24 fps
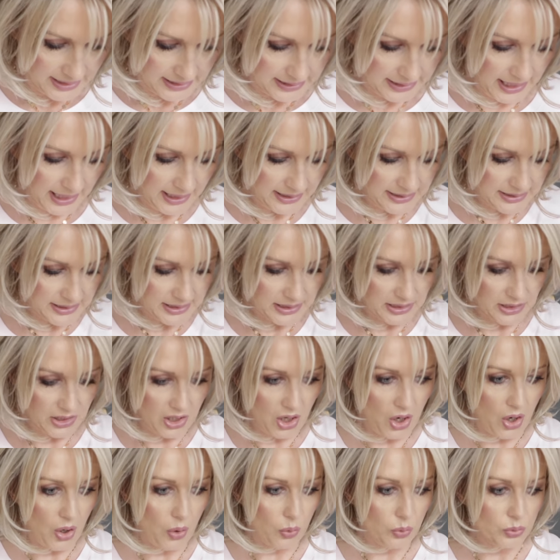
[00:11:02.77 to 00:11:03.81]
Candy
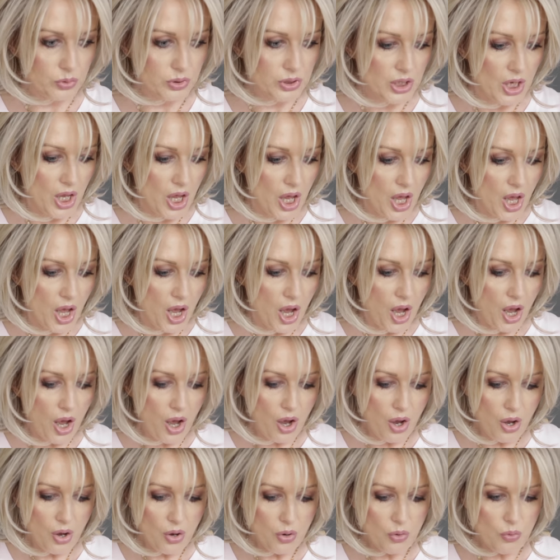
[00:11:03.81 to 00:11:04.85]
Coat.
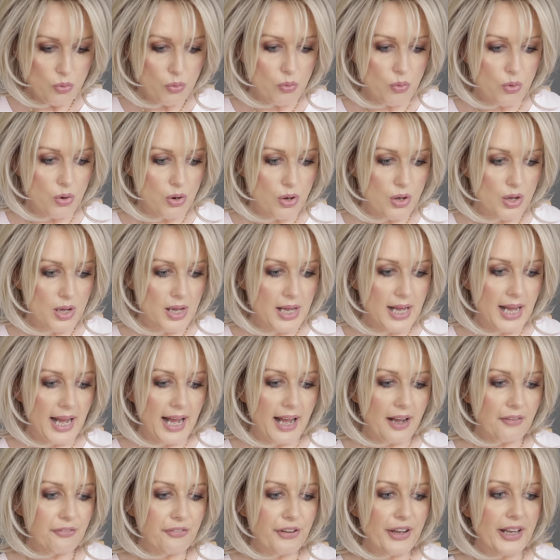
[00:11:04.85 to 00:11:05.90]
Oh,
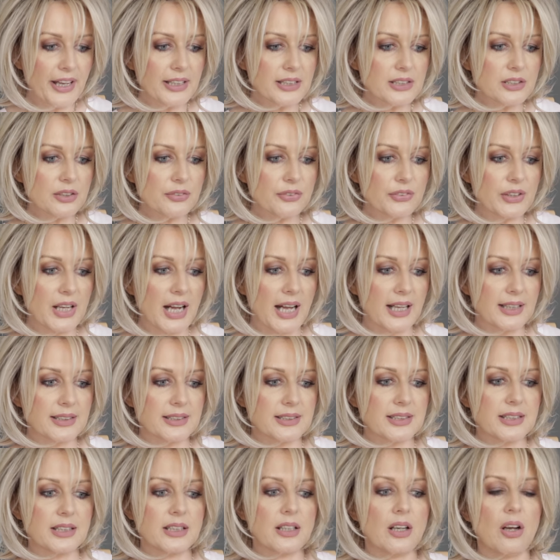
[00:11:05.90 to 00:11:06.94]
I've heard of
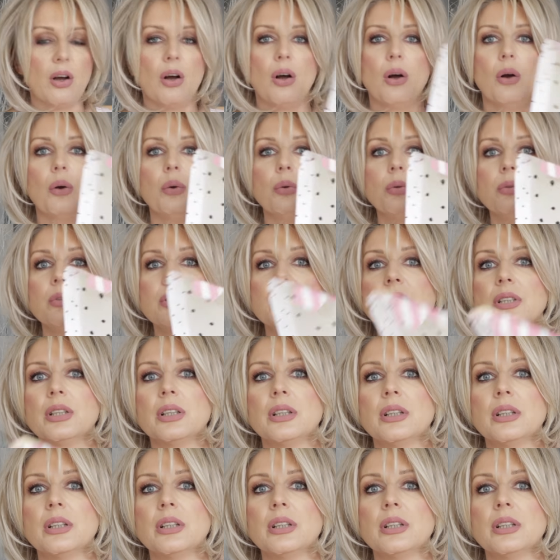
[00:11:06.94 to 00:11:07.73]
Candy Coat.